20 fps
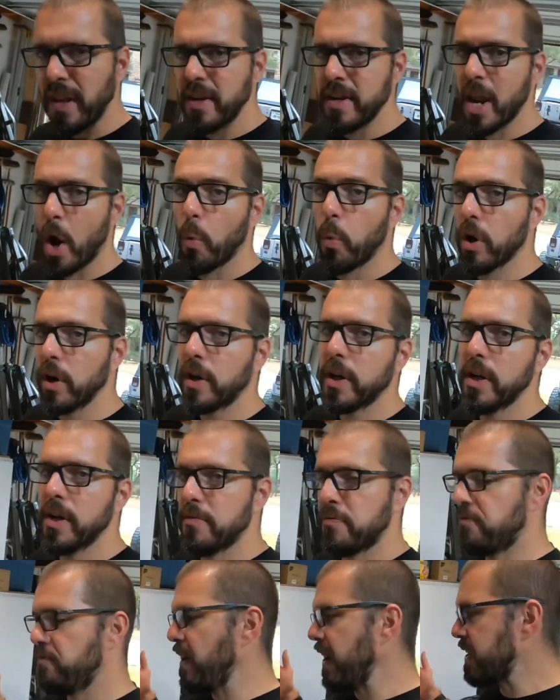Now we're gonna
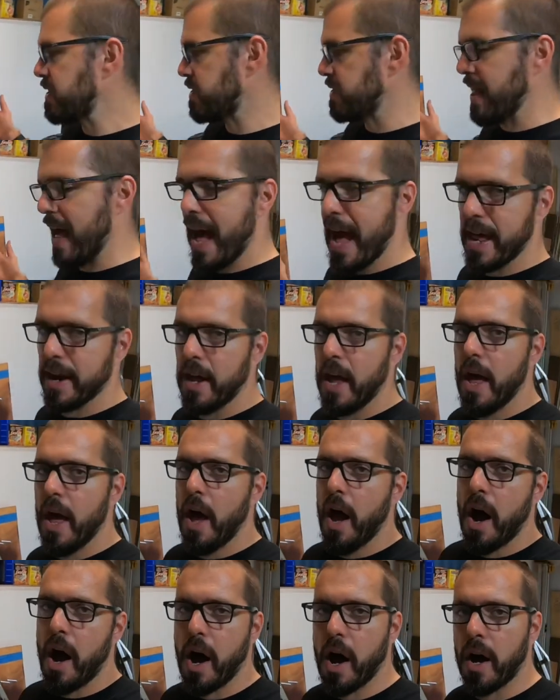fix that
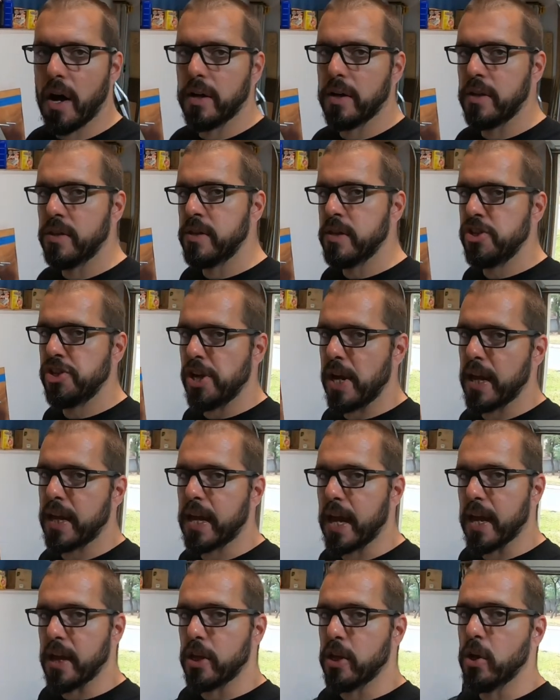on the
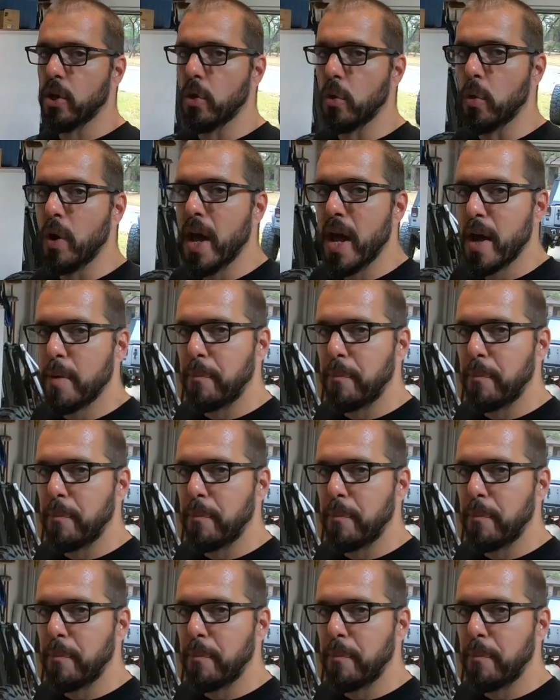JKU